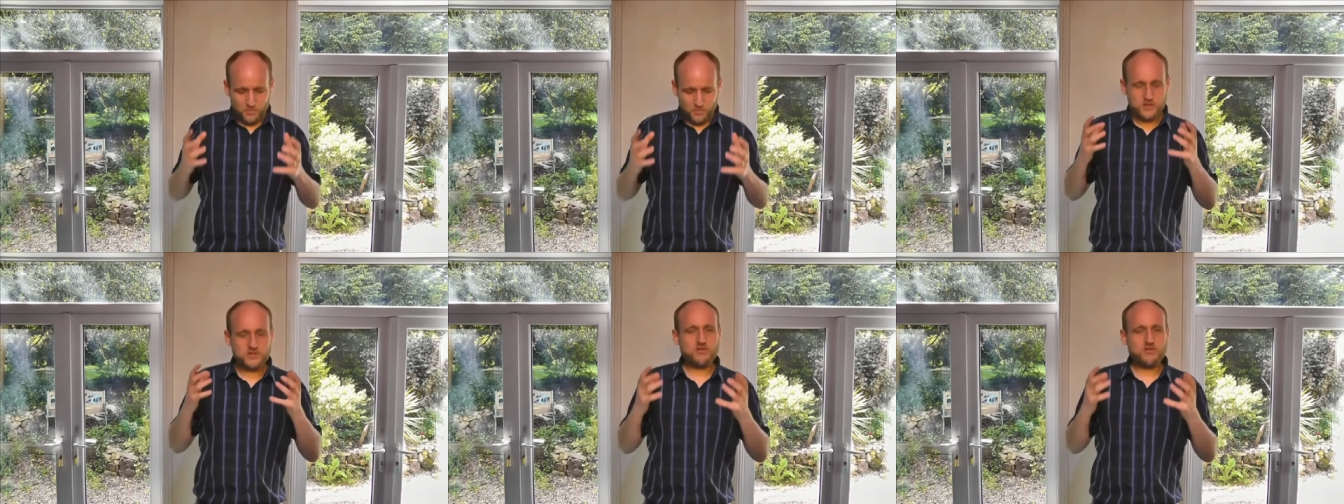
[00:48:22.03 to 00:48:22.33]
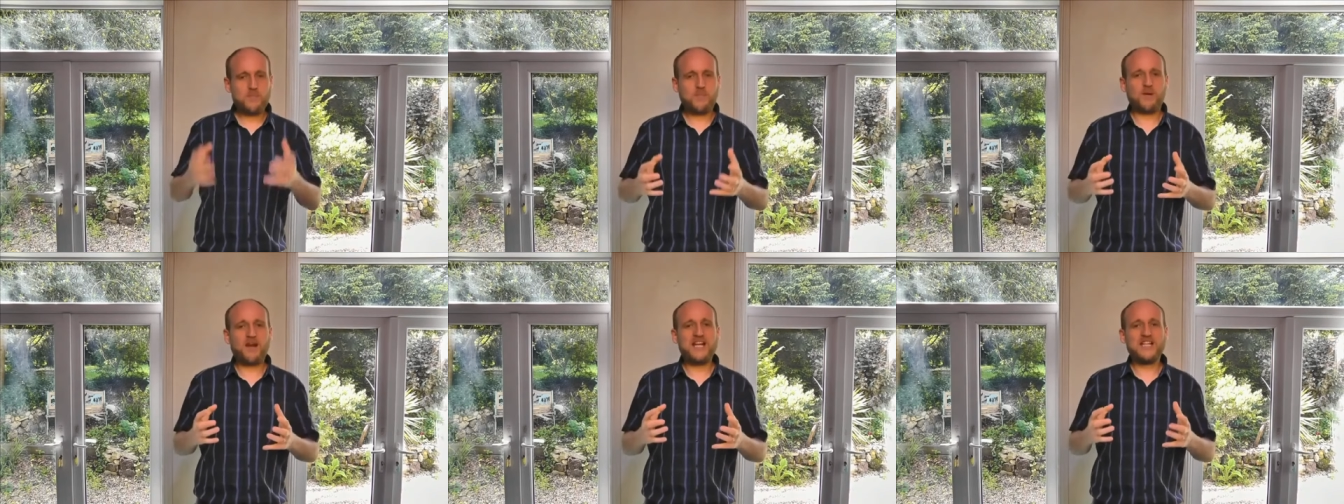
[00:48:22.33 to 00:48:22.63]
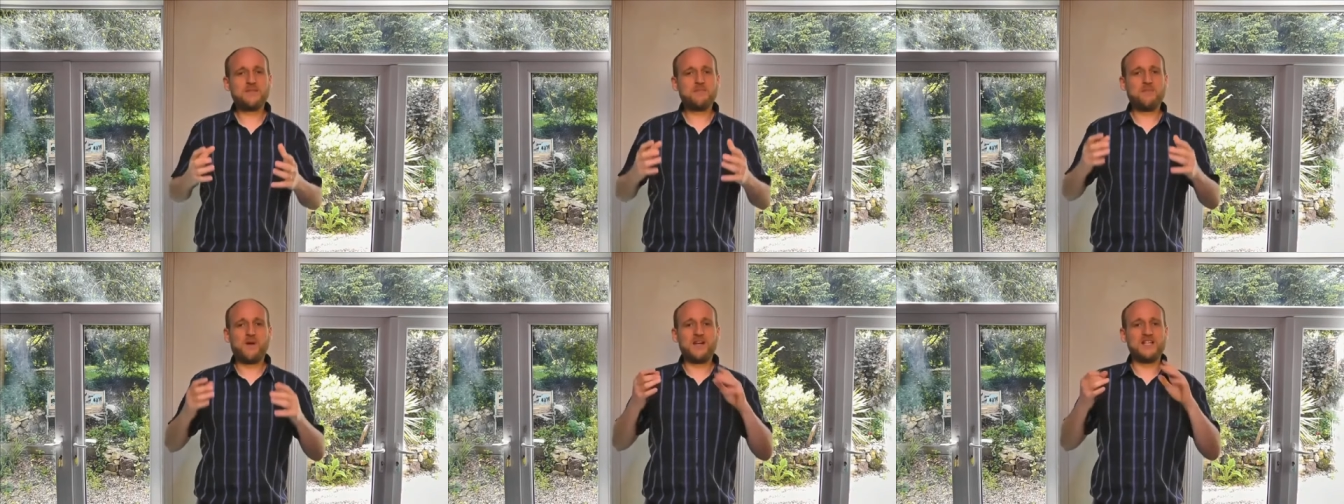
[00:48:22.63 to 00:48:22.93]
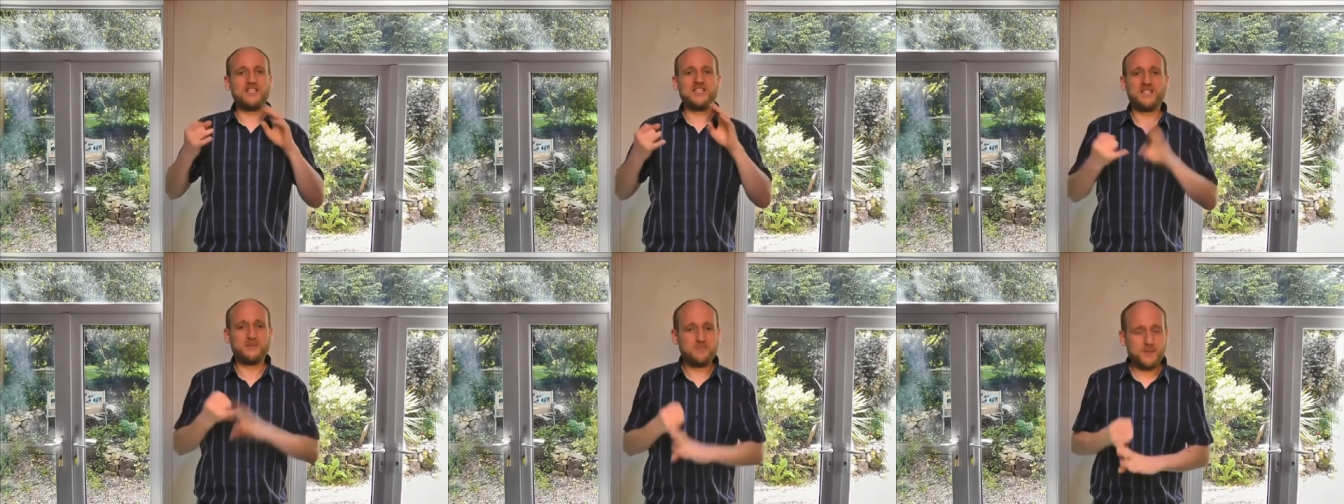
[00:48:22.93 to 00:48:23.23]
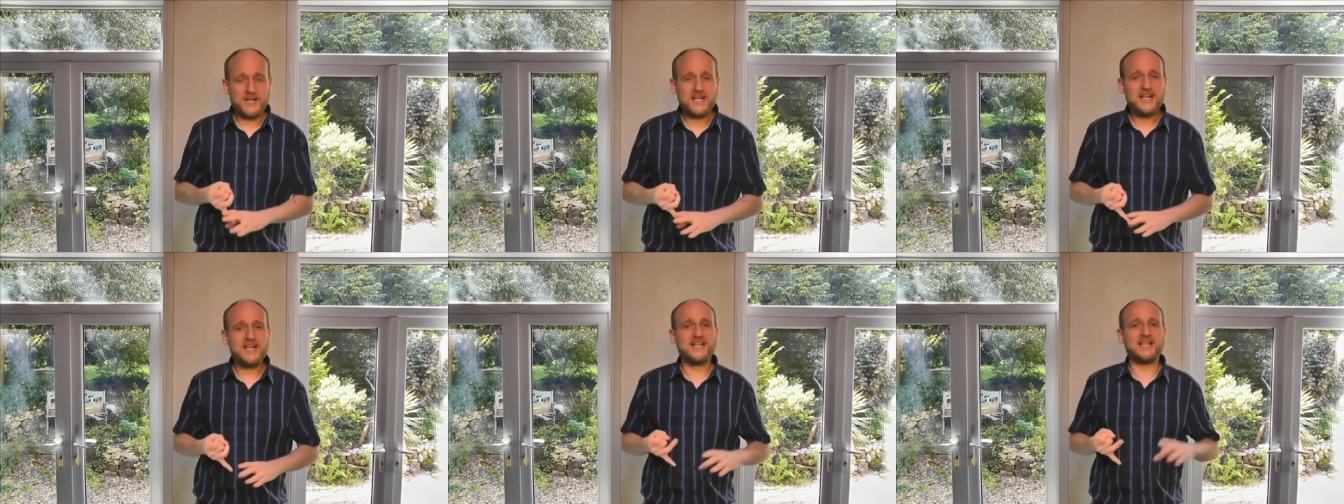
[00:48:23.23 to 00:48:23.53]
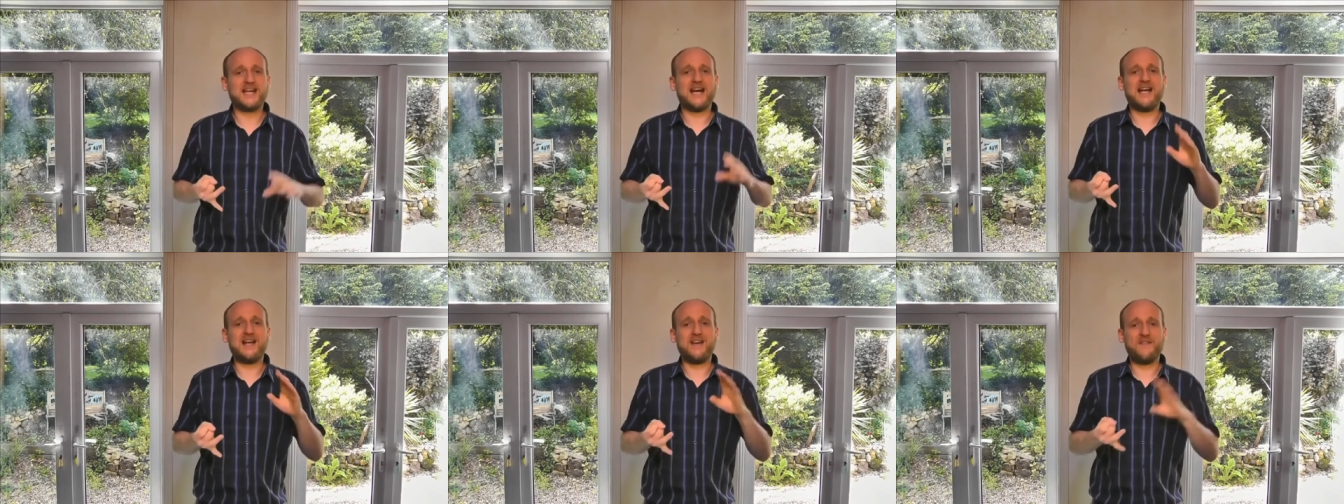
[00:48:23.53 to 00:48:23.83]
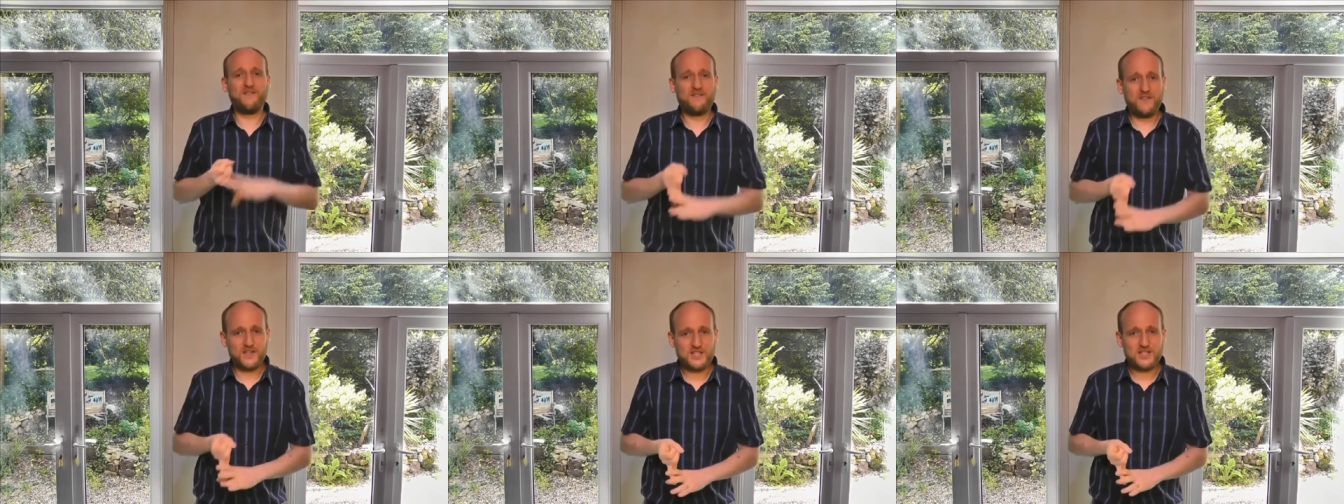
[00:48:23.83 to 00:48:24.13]
was replaced by speed and
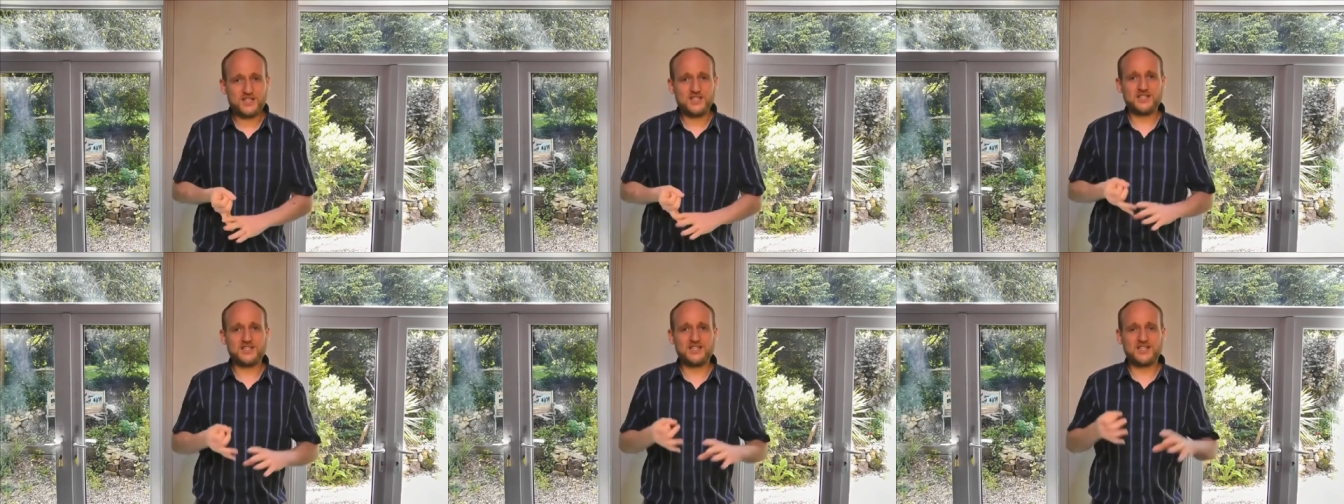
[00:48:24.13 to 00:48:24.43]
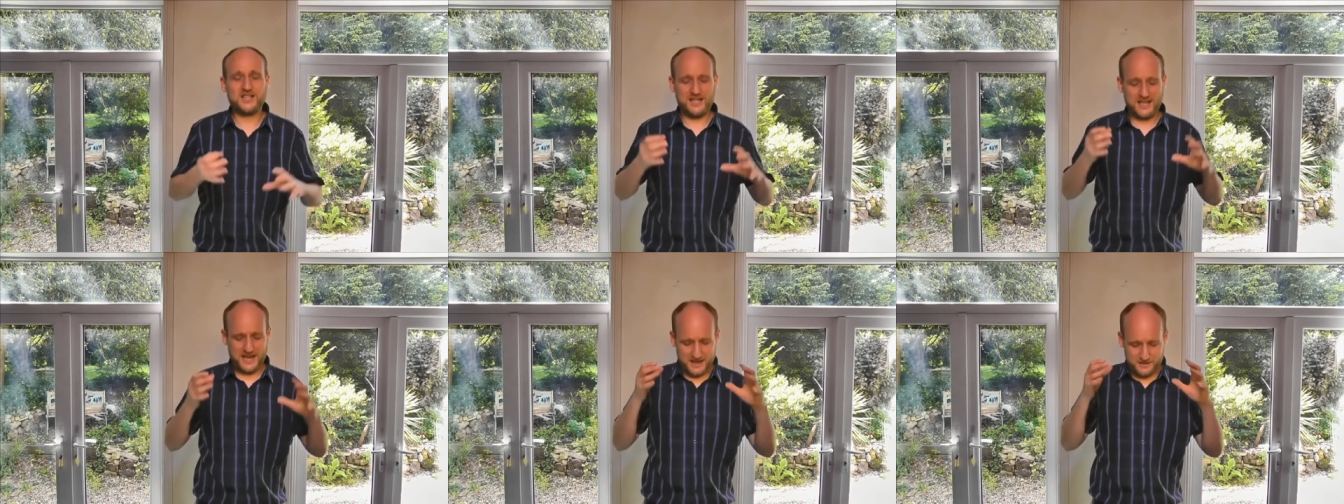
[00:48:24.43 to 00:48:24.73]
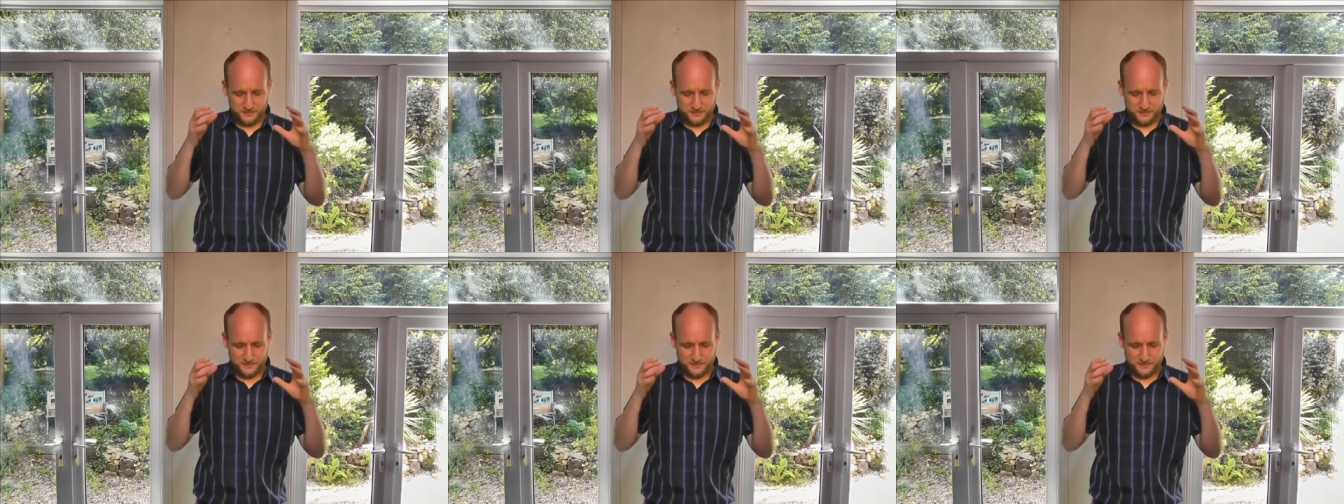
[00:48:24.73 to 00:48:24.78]
efficiency